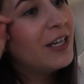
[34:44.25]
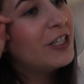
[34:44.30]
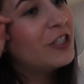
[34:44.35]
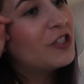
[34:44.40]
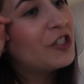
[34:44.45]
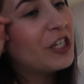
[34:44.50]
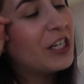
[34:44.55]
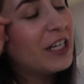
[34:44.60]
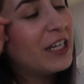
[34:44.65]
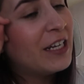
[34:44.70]

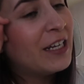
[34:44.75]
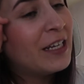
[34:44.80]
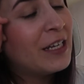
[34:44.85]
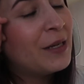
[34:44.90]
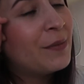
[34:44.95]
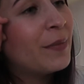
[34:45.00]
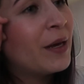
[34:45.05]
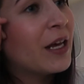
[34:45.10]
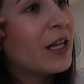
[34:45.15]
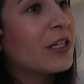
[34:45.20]

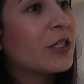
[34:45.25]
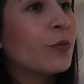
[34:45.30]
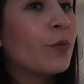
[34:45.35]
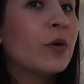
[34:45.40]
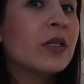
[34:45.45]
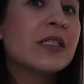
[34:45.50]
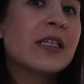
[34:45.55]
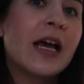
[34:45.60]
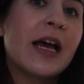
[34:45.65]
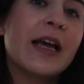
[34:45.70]
she emailed and
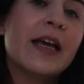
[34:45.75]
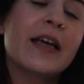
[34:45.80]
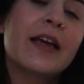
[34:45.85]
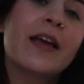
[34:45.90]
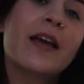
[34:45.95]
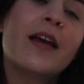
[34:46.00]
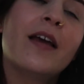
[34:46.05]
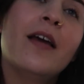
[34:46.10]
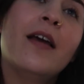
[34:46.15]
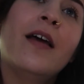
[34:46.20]
was
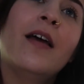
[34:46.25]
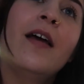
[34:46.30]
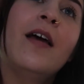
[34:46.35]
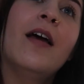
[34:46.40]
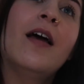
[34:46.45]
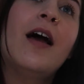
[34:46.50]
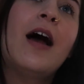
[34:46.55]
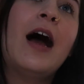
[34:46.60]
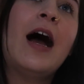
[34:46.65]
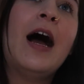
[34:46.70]
like,
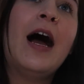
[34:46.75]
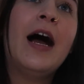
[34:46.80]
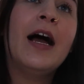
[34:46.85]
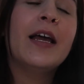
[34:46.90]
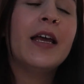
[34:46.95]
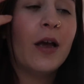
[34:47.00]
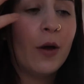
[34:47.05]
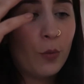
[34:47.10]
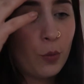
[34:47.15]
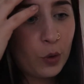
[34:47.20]

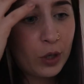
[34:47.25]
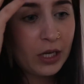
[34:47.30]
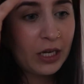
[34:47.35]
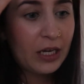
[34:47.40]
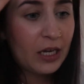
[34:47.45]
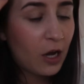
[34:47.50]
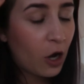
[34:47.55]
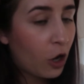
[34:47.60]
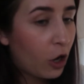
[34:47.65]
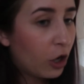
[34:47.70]
hi,
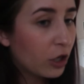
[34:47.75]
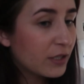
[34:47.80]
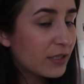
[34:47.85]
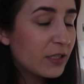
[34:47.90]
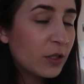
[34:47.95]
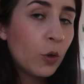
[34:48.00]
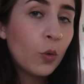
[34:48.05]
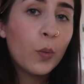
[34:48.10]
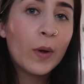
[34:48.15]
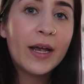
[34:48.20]
we are
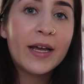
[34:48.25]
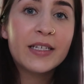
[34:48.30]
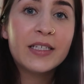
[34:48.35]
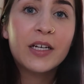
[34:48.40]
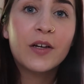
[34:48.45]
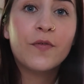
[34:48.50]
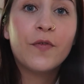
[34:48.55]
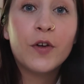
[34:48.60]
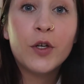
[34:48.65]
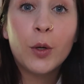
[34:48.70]
still
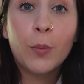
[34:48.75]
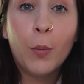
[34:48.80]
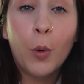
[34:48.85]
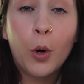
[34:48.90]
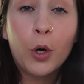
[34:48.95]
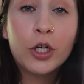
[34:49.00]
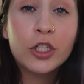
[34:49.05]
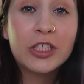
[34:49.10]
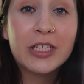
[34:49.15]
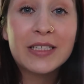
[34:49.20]
waiting for your
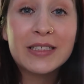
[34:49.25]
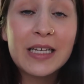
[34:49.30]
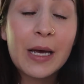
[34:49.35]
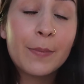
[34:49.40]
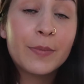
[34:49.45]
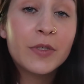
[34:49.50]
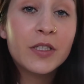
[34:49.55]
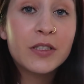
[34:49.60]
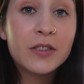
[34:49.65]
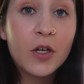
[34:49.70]
mortgage
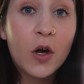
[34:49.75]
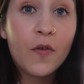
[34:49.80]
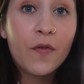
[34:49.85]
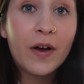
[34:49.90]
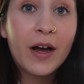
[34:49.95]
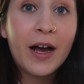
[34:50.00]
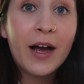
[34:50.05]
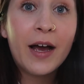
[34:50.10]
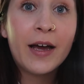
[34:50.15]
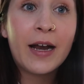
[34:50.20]
acceptance
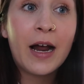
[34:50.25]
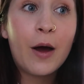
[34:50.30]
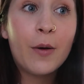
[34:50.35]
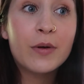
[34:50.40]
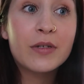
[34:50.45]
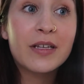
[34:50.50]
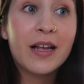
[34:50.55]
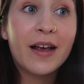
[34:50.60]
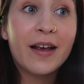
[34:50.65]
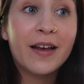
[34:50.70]
offer. And I
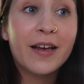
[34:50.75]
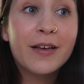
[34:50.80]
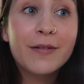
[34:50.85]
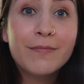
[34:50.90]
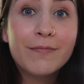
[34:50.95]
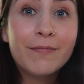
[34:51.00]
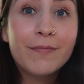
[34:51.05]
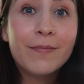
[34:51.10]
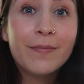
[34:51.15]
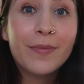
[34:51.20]
was like,
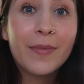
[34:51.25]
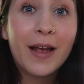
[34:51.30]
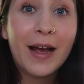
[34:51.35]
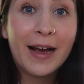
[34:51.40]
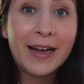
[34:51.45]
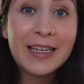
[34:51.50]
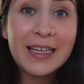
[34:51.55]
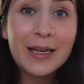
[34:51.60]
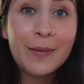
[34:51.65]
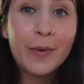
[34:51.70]

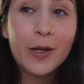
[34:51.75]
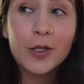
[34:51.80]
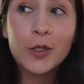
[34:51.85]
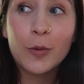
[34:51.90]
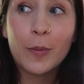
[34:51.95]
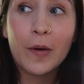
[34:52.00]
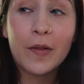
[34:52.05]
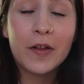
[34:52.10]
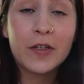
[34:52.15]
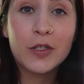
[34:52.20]
I emailed
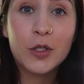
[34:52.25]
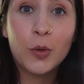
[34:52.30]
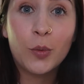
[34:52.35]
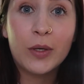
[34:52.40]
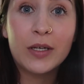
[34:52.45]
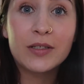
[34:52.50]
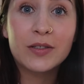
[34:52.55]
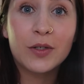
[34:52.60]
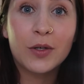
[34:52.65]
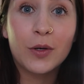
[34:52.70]
you about that 2
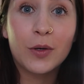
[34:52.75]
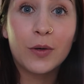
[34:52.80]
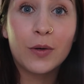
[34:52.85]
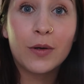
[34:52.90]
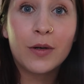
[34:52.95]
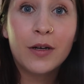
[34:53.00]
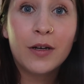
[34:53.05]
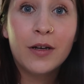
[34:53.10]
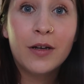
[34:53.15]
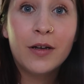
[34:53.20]
weeks
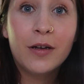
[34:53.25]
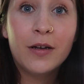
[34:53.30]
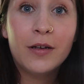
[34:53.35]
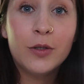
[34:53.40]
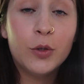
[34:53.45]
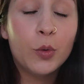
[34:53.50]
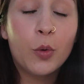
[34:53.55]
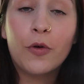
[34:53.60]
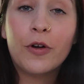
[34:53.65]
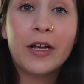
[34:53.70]
ago.
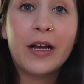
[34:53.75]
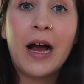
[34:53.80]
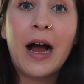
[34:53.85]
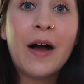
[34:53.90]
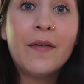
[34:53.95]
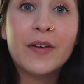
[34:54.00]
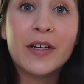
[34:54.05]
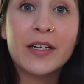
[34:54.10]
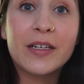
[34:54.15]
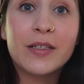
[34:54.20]
You already
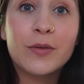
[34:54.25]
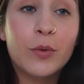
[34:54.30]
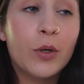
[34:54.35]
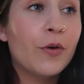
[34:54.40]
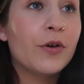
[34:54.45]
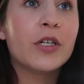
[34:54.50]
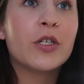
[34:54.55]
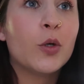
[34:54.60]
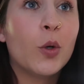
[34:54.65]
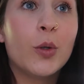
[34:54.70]
have it. We
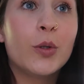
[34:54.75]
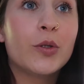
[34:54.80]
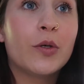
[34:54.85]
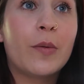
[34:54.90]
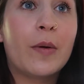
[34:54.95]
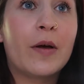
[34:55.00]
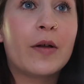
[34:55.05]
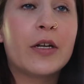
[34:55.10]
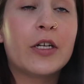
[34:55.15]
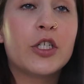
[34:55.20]
already told you
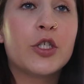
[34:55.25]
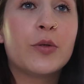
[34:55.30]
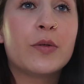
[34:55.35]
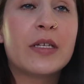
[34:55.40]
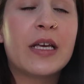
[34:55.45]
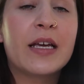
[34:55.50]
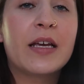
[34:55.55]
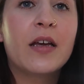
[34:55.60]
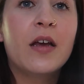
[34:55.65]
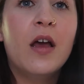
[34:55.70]
about it. And she
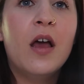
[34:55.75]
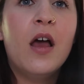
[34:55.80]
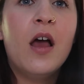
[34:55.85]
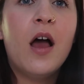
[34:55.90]
was like,